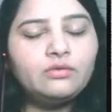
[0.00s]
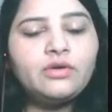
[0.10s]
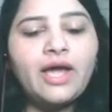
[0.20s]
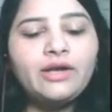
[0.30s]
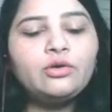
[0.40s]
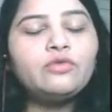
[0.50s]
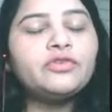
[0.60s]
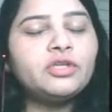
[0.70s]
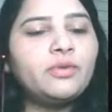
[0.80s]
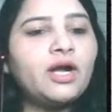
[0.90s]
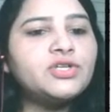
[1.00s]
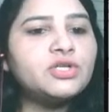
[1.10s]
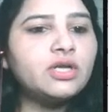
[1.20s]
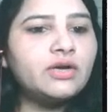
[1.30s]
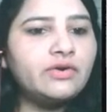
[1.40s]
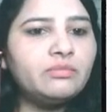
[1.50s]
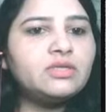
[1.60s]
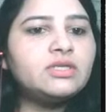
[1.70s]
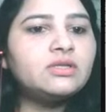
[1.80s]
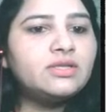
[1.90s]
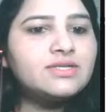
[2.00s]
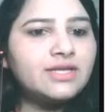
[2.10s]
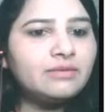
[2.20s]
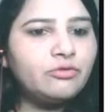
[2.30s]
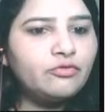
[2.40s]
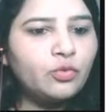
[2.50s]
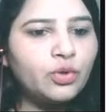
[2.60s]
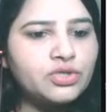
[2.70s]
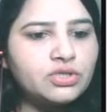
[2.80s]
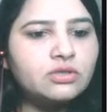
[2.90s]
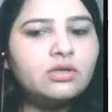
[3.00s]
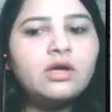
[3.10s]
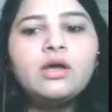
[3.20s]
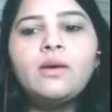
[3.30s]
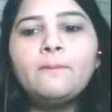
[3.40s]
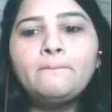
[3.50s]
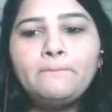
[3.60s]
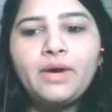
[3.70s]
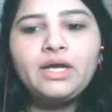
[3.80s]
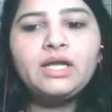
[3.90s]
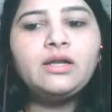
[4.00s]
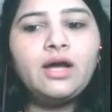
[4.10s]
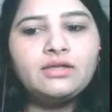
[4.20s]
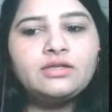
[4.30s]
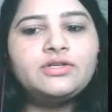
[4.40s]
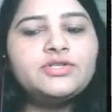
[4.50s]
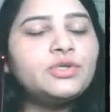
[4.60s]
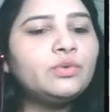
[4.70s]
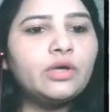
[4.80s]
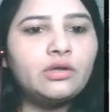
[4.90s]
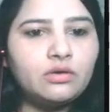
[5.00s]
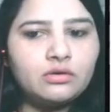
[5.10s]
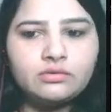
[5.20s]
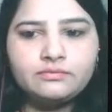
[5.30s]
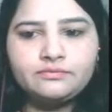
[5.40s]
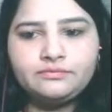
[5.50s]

You can go for the partial agreement in this type of question, but in others you cannot.